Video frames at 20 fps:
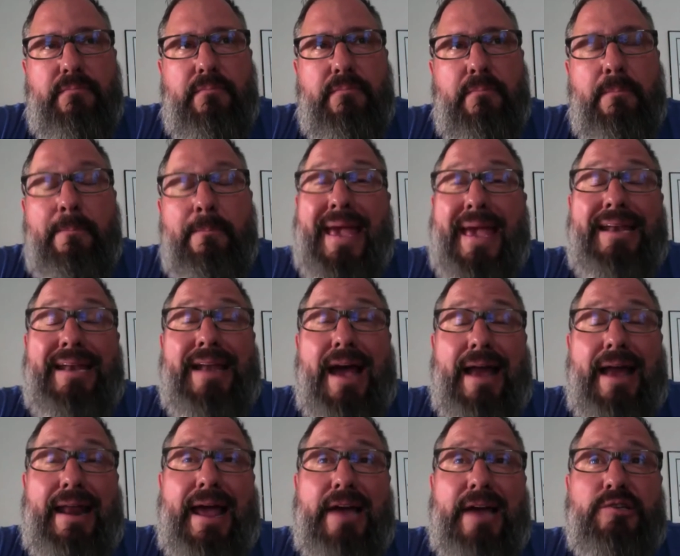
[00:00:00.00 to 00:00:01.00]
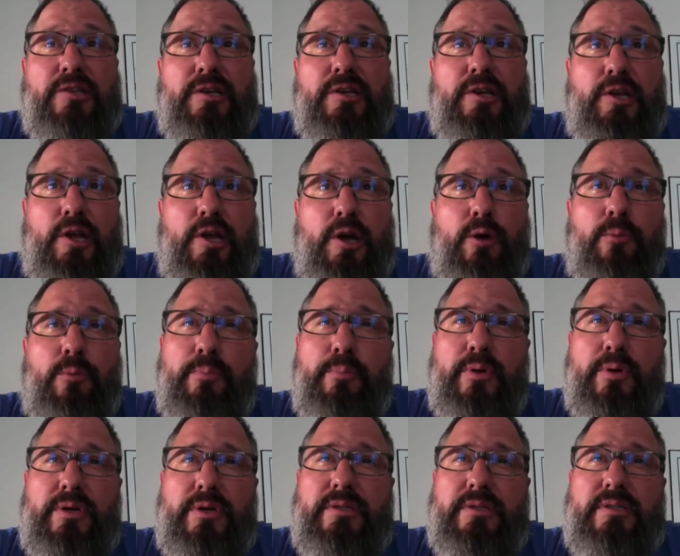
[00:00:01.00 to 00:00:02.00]
may not actually know
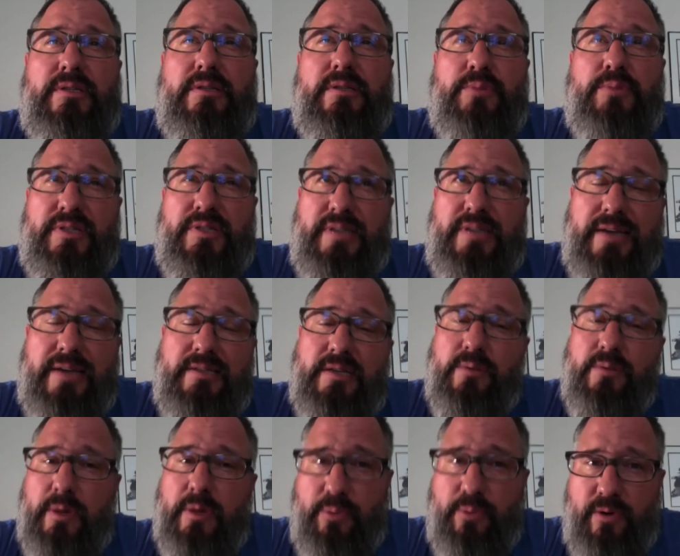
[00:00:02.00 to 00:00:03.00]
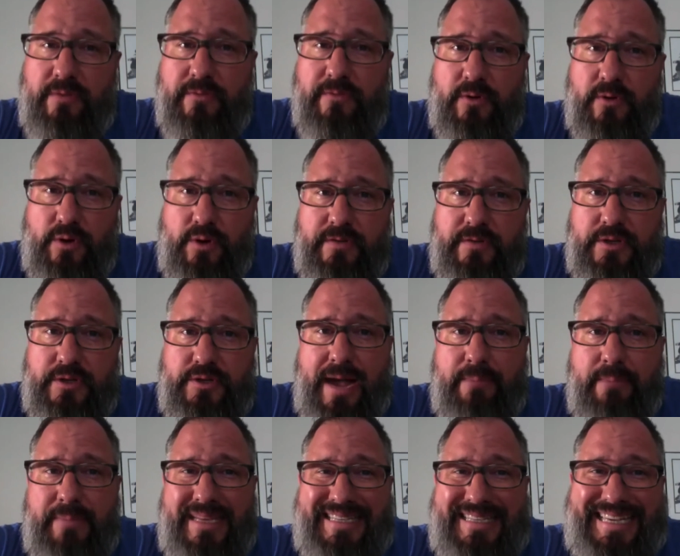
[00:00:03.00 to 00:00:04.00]
precisely what a peripheral nerve
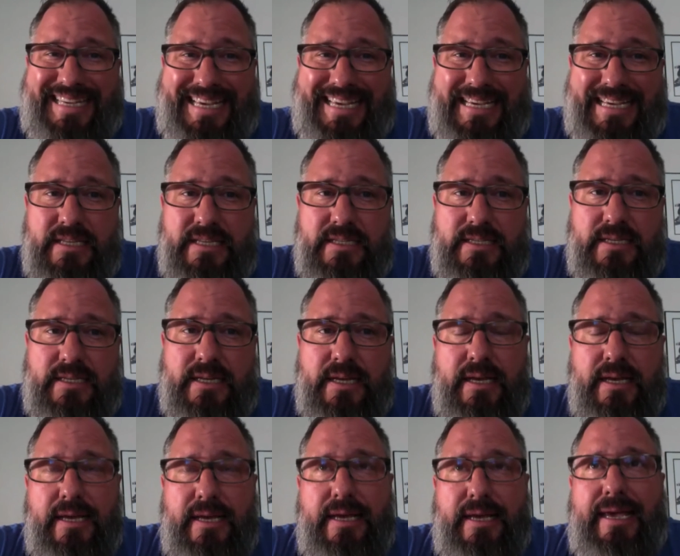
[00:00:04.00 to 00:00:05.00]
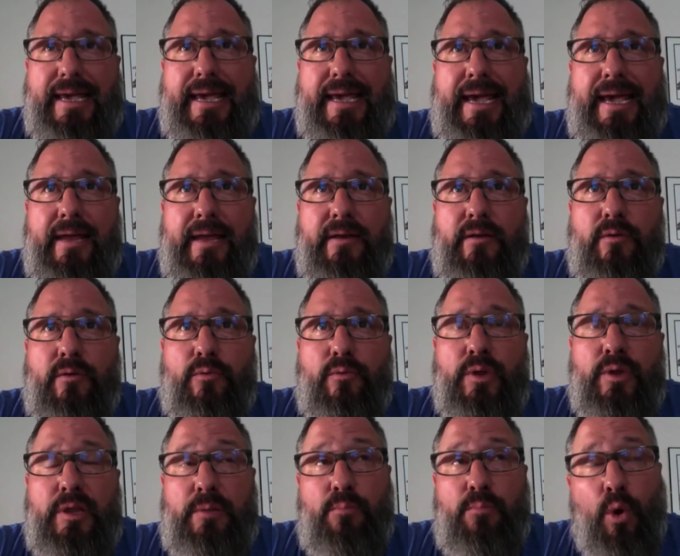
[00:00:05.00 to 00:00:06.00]
entrapment is, and
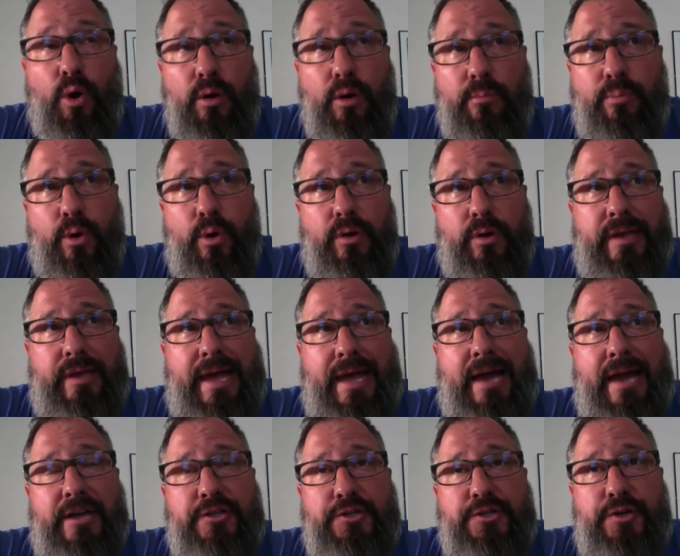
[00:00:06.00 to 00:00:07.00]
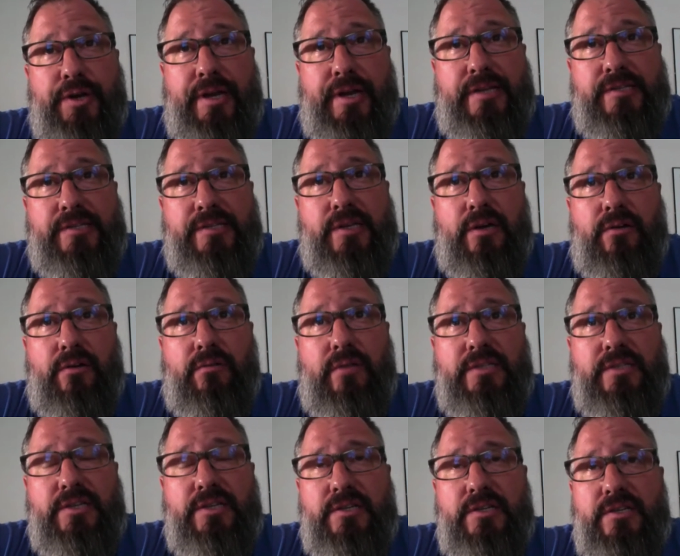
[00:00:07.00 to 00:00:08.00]
really more importantly, how to treat it. So
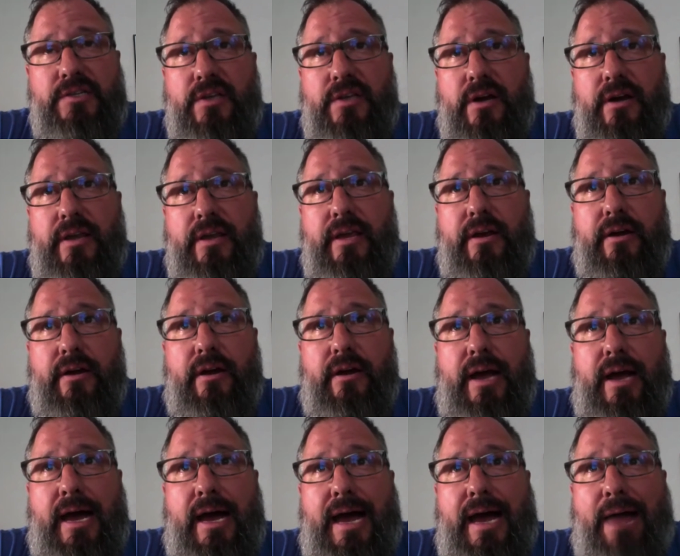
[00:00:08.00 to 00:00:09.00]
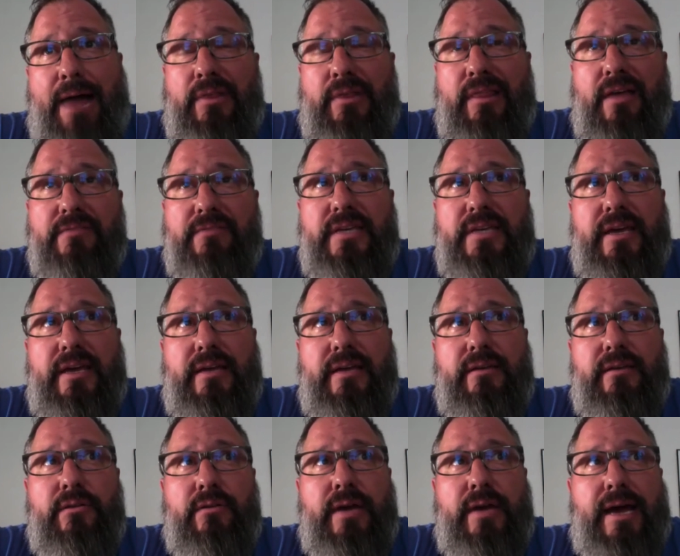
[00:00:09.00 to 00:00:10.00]
let's just start here. I would love to get
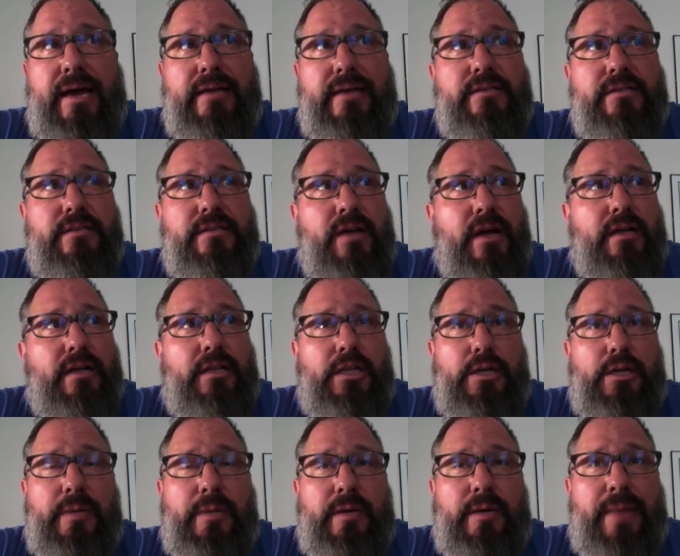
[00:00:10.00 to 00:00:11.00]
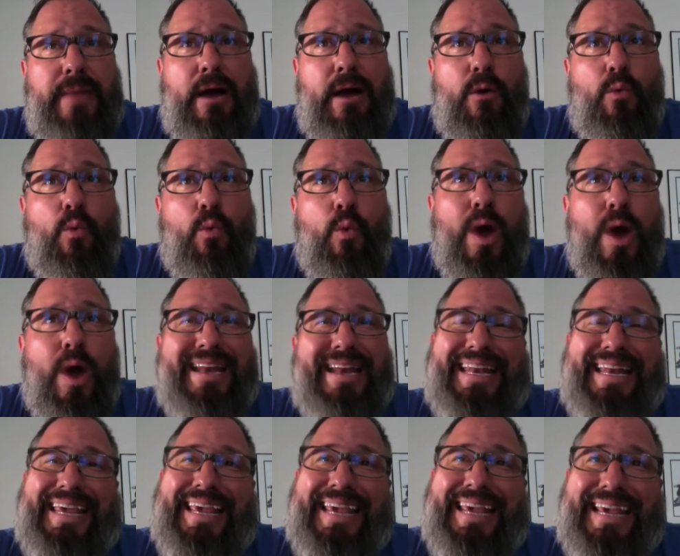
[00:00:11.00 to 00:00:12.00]
you guys to talk a little bit about what it
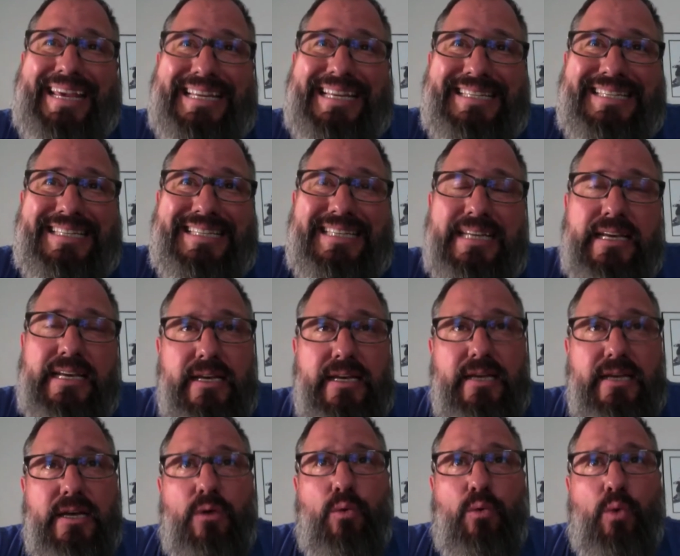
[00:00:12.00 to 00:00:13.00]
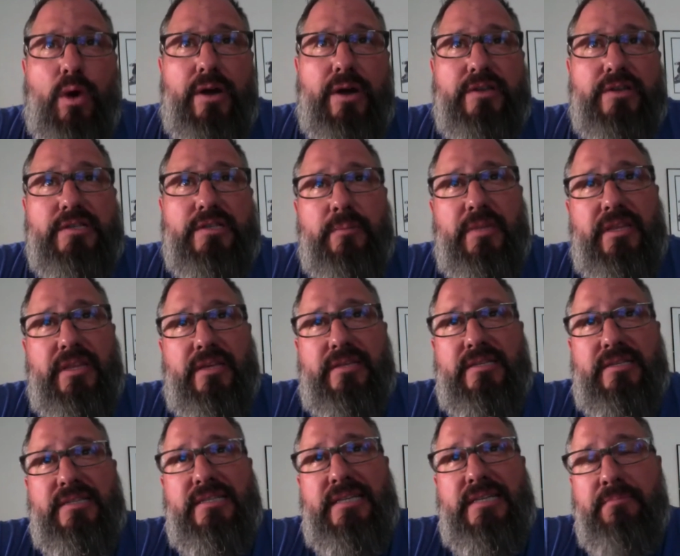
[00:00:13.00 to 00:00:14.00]
is. What are some of the
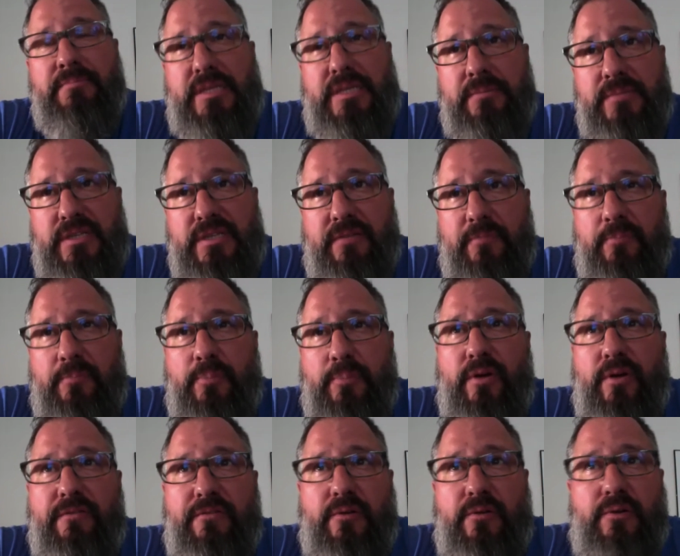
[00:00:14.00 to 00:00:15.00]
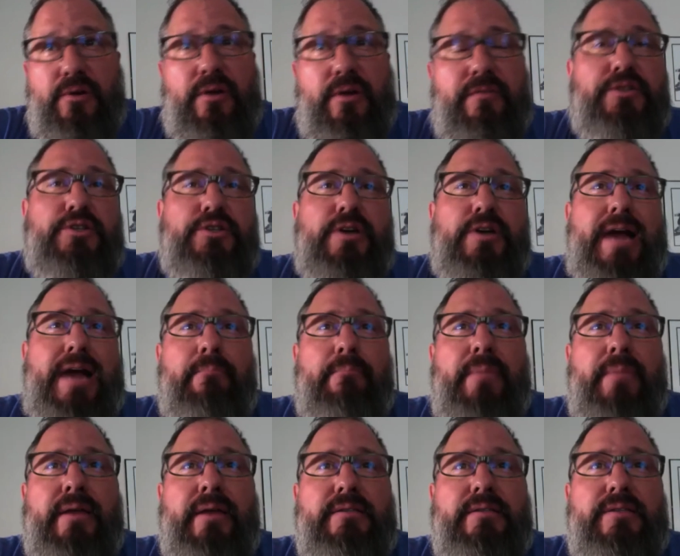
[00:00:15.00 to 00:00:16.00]
symptoms of peripheral nerve
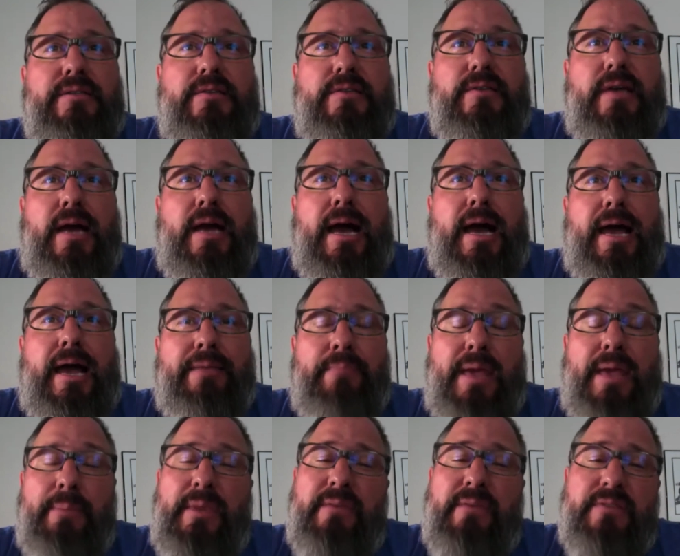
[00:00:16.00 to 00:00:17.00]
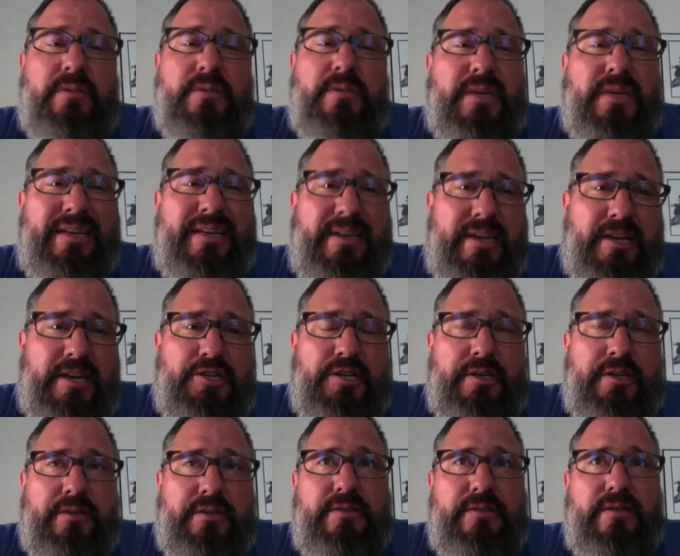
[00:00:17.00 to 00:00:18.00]
entrapment, and maybe even some
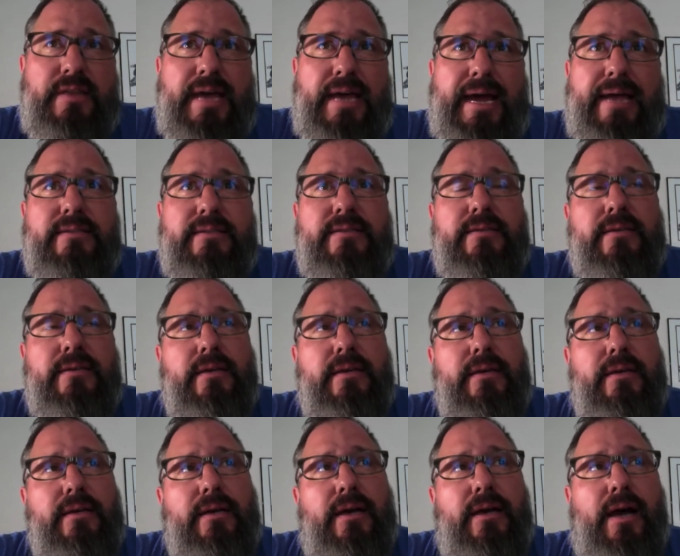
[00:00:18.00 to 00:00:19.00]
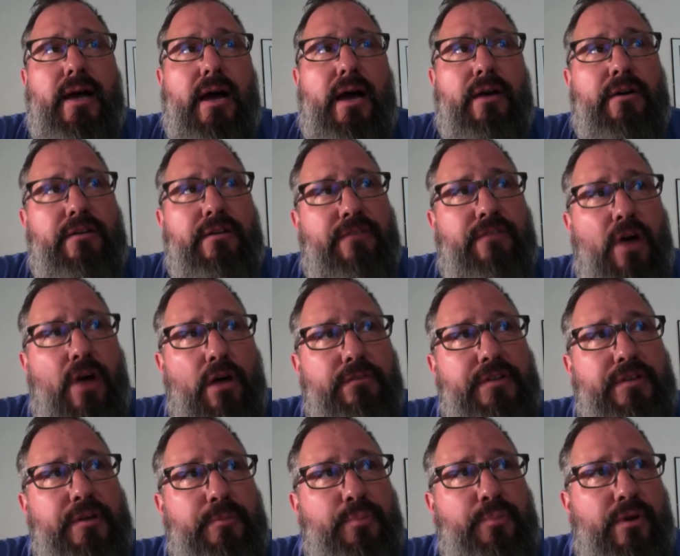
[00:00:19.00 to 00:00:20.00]
conditions that are involved
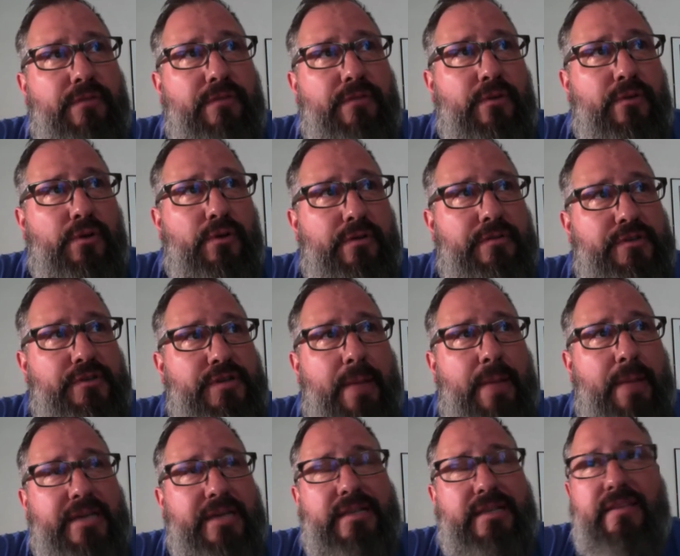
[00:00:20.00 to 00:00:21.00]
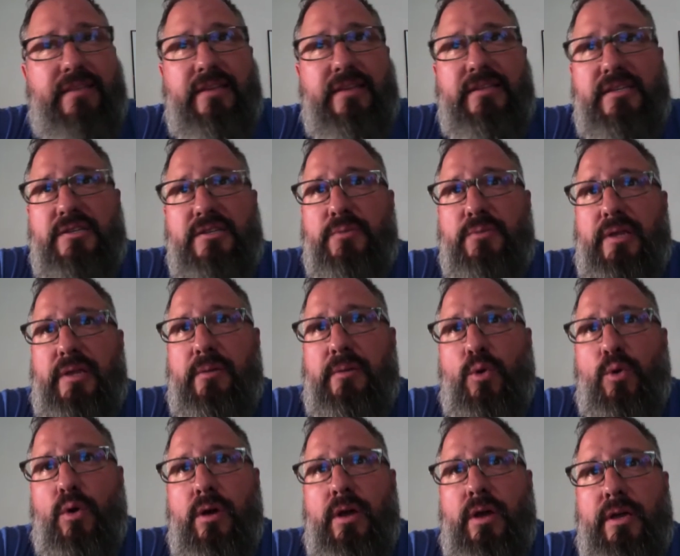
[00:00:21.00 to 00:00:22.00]
in peripheral nerve entrapment? Because I think this is really
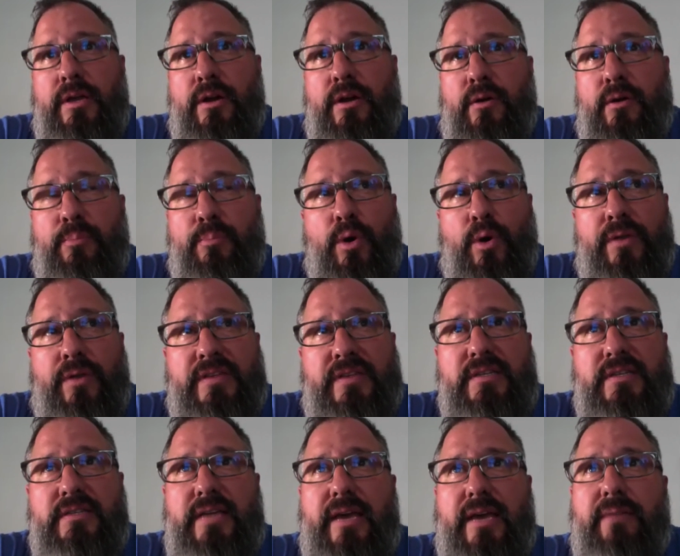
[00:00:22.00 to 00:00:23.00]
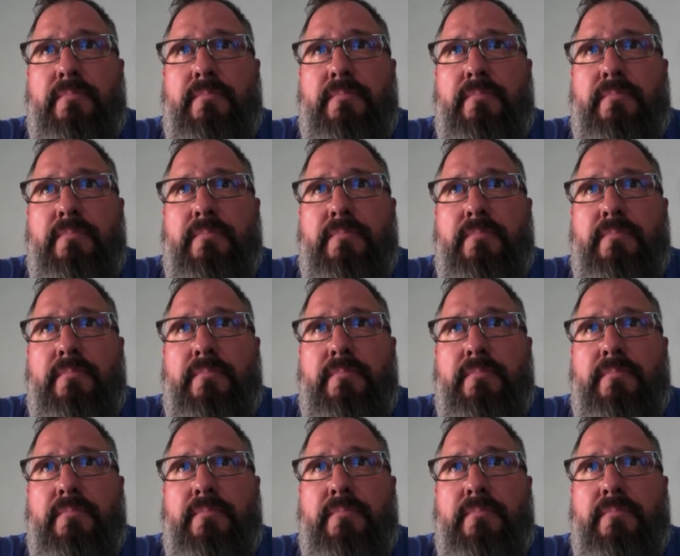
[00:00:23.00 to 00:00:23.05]
more, important. This is a